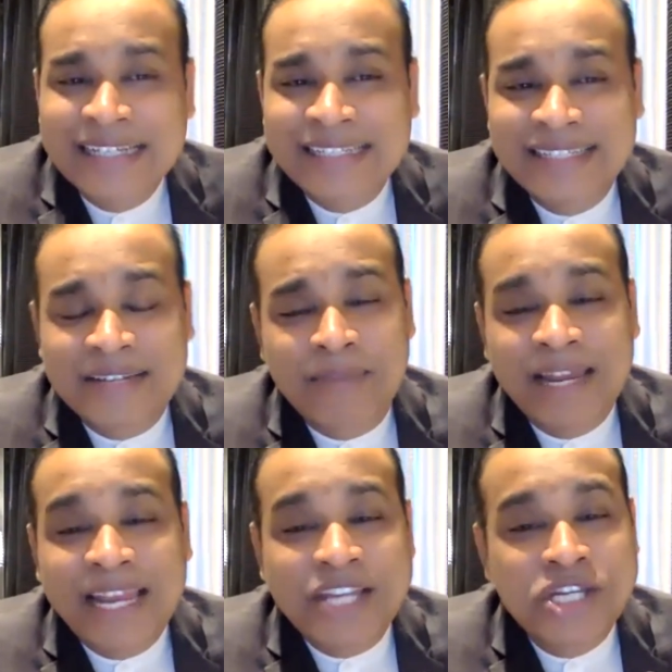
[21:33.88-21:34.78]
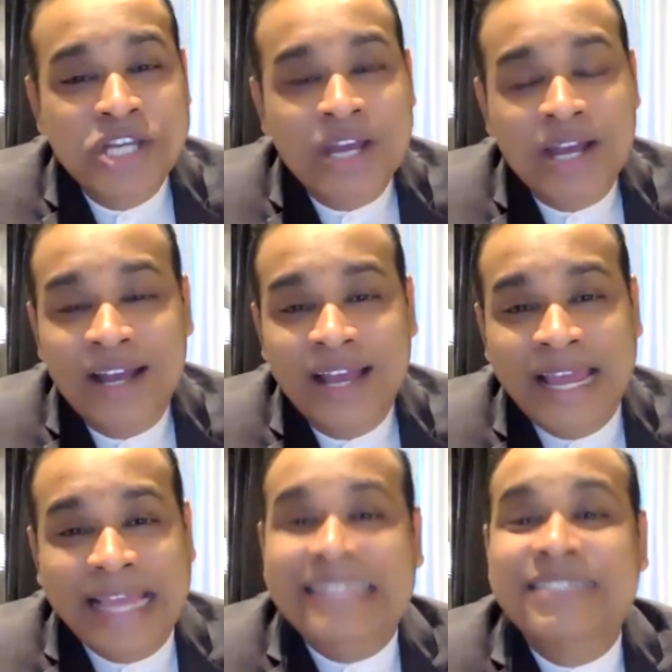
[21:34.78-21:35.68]
sir, Malaysia
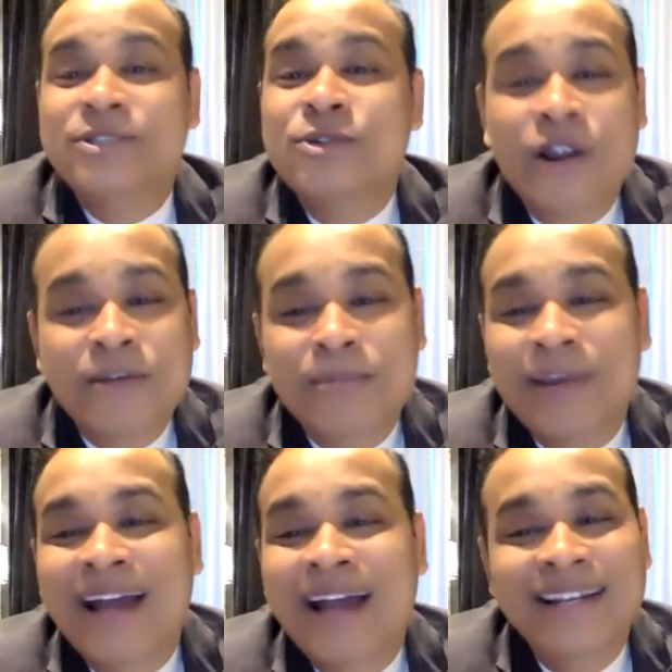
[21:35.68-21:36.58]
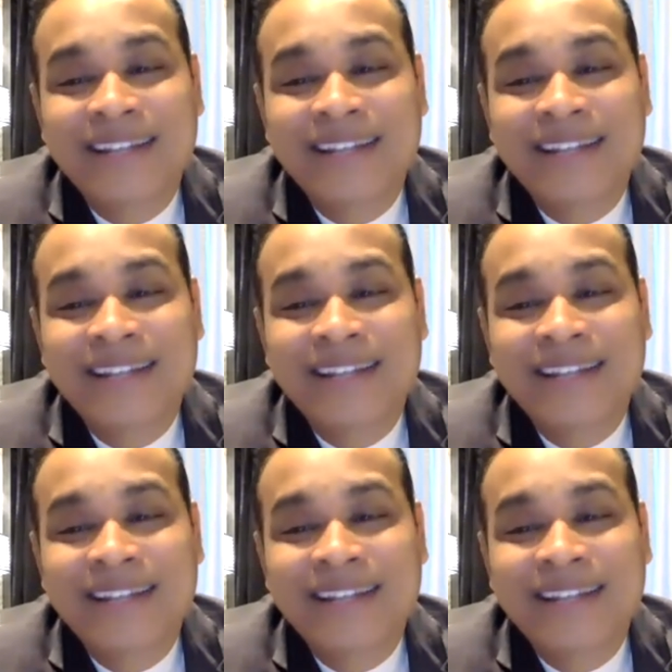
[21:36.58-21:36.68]
is not my